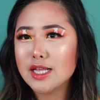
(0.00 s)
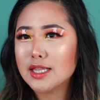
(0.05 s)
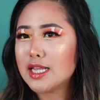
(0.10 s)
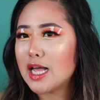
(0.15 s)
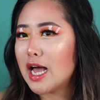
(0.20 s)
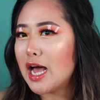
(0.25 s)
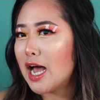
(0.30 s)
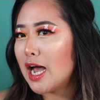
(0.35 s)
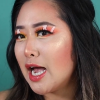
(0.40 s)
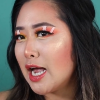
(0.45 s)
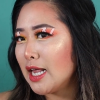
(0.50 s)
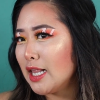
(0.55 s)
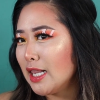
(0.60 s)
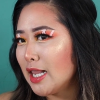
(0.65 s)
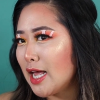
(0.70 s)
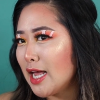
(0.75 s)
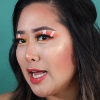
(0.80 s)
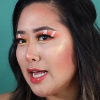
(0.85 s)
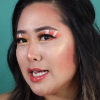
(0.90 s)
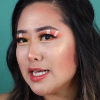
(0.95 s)
the
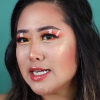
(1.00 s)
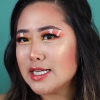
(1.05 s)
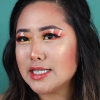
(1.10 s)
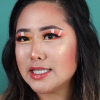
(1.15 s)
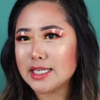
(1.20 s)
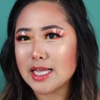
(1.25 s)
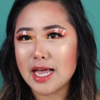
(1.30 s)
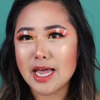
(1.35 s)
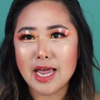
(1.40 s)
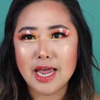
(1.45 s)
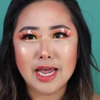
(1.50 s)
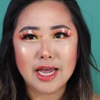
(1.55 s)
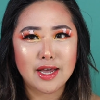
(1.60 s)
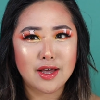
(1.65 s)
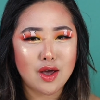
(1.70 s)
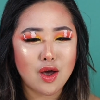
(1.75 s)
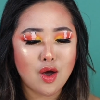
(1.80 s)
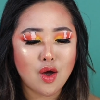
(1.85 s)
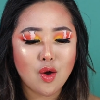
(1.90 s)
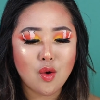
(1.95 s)
highlight is like,